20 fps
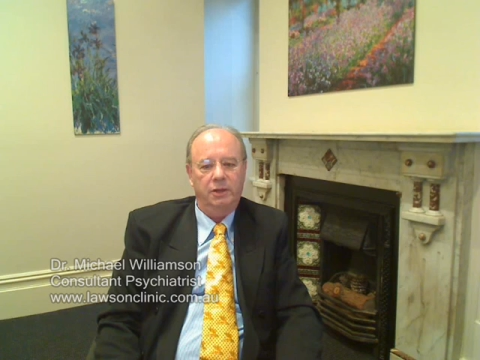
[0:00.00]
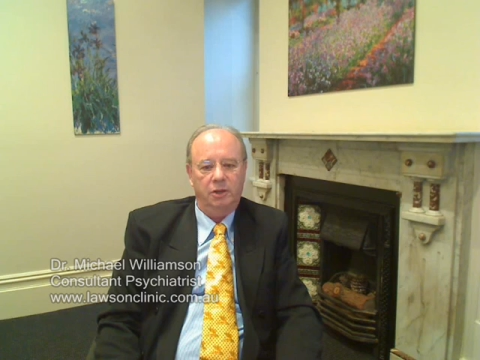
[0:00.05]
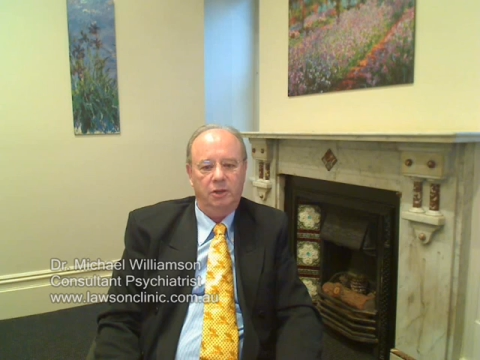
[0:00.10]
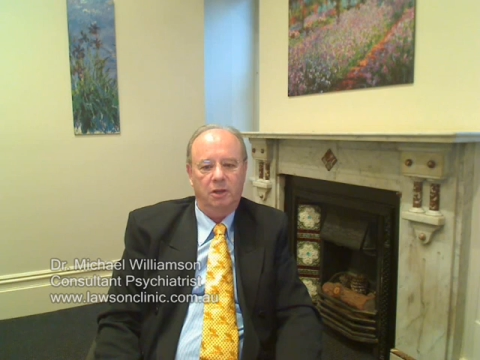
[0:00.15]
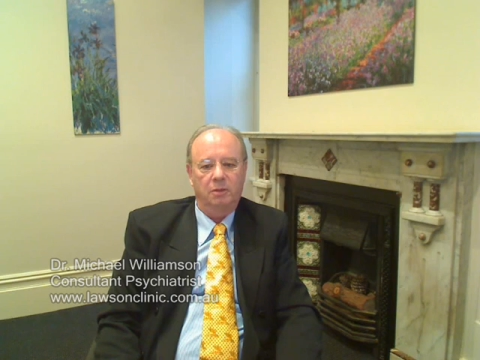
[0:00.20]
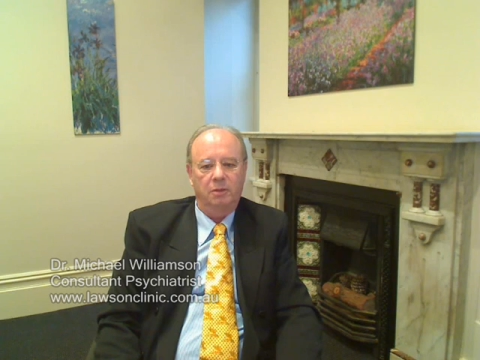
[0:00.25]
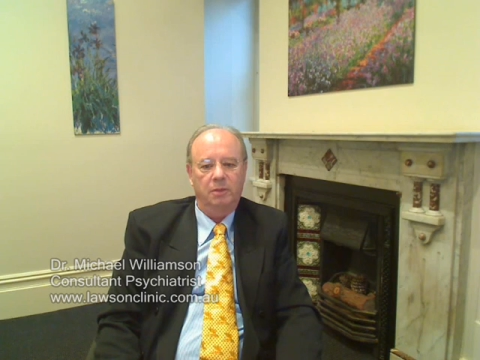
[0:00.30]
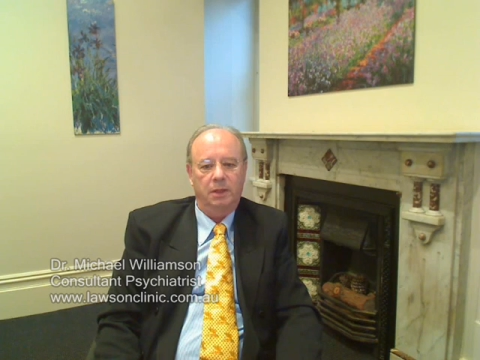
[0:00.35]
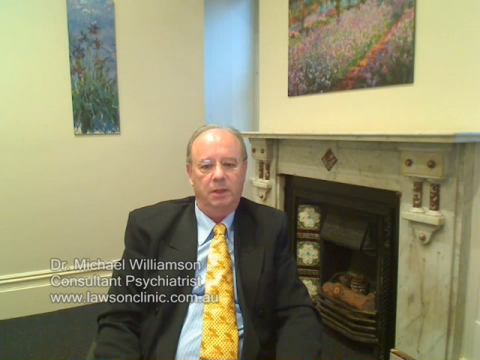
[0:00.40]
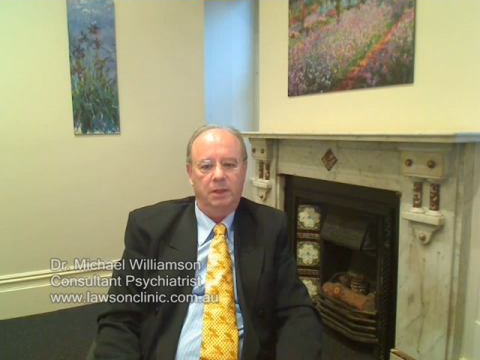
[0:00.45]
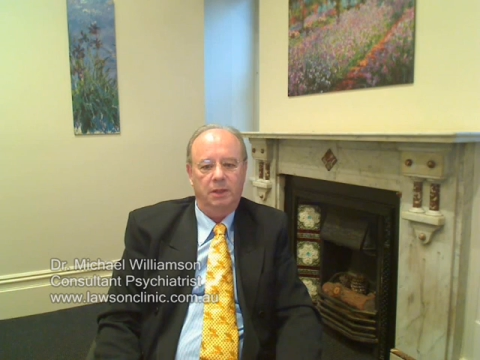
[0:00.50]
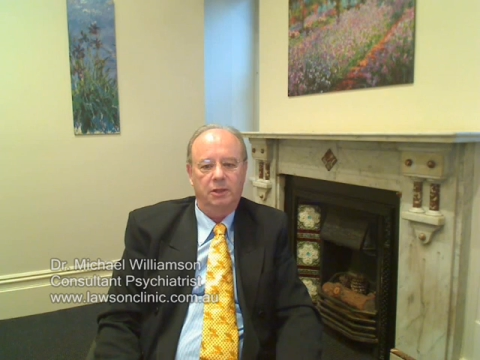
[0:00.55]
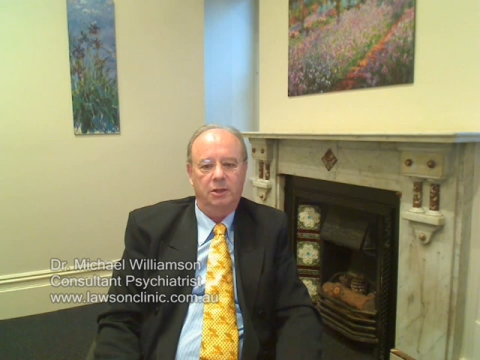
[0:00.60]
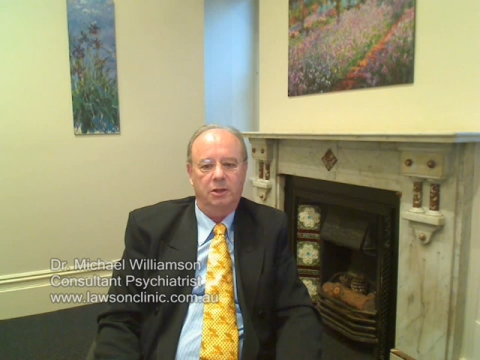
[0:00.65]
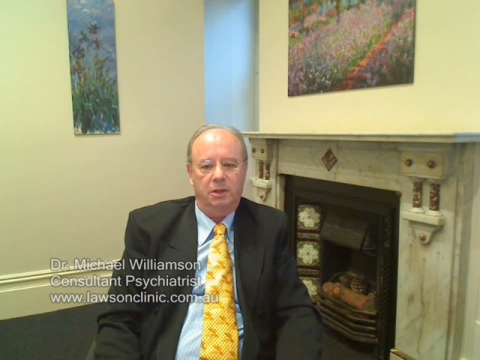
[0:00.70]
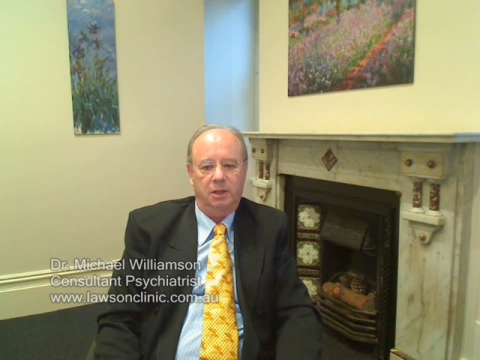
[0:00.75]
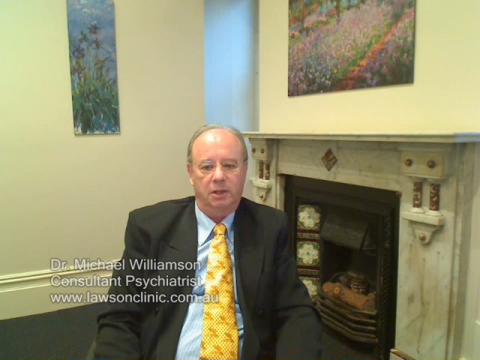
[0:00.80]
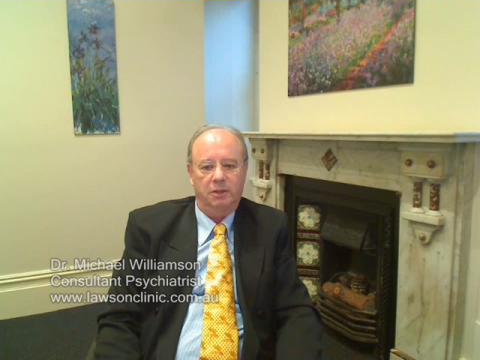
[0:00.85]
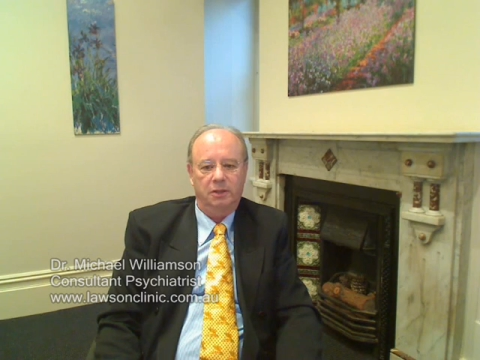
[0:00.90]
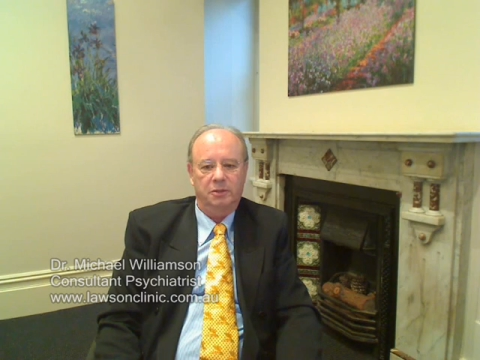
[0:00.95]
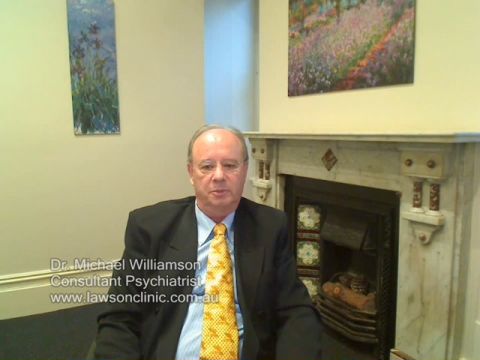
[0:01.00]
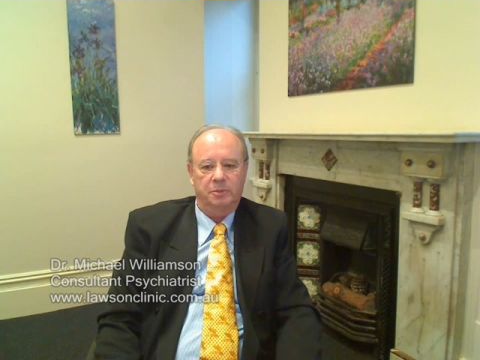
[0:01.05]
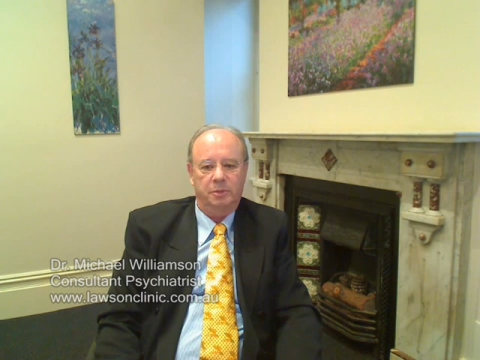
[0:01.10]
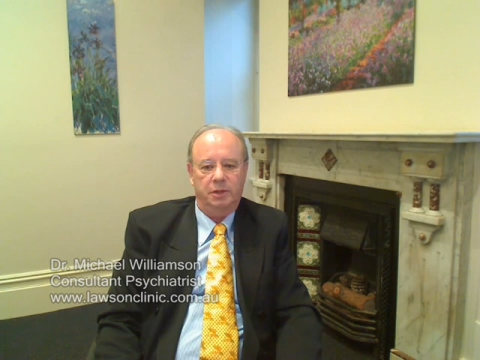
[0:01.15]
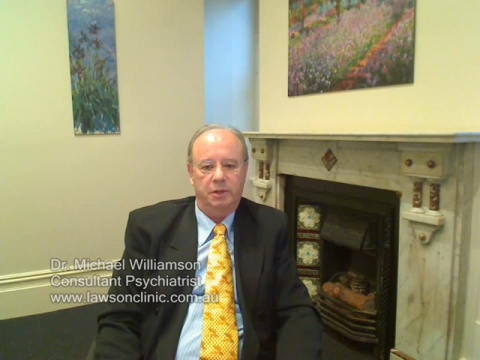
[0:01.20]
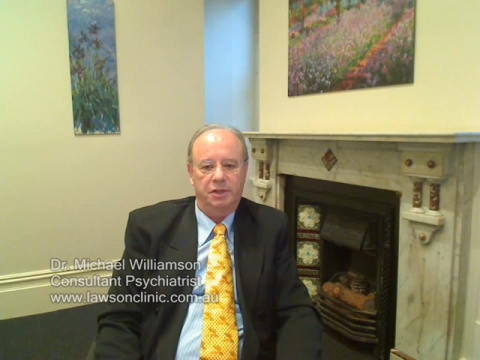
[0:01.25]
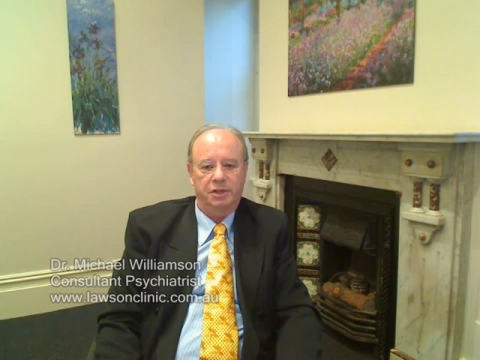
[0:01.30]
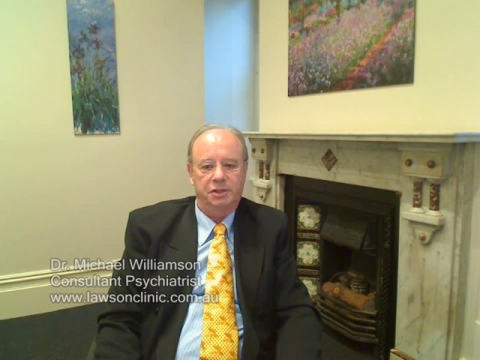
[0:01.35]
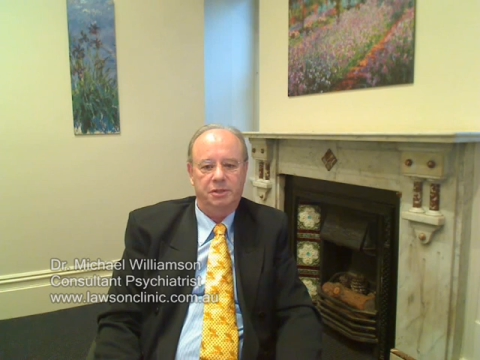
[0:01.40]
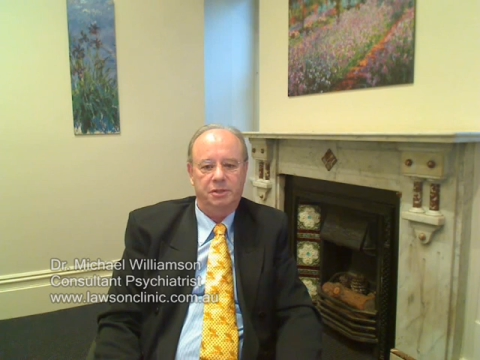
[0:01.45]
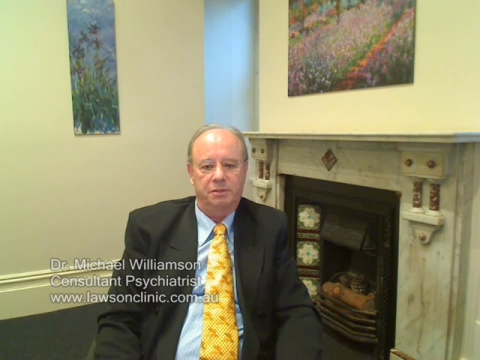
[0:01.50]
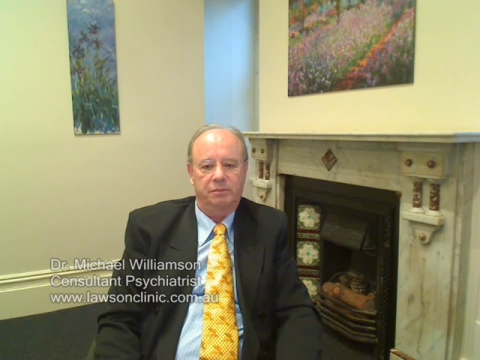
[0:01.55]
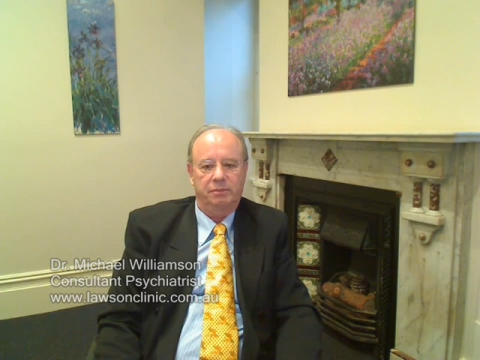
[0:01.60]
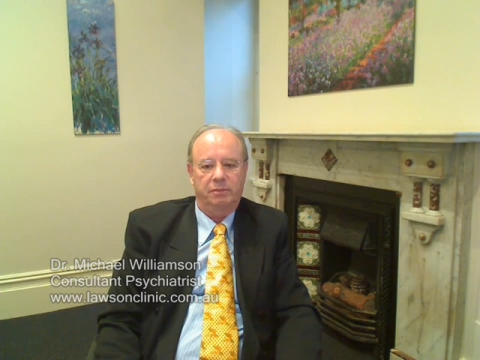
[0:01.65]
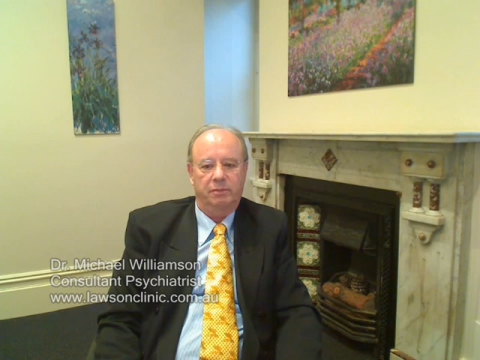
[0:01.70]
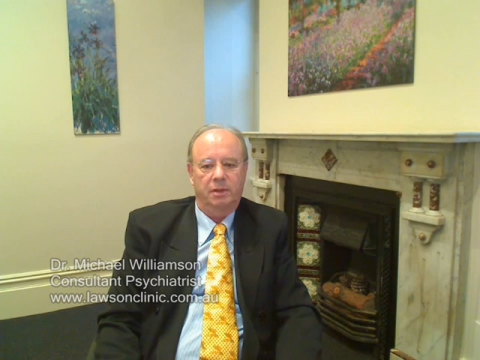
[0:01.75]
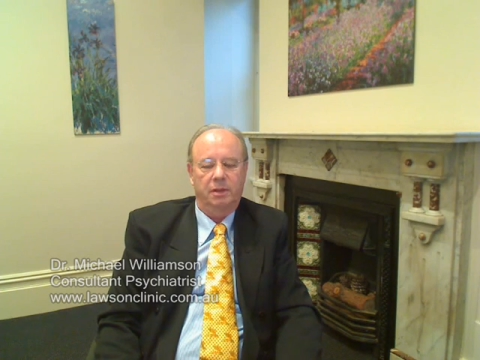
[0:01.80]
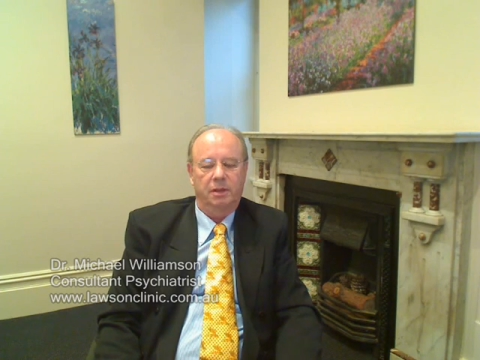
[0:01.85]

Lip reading: non-melancholic depression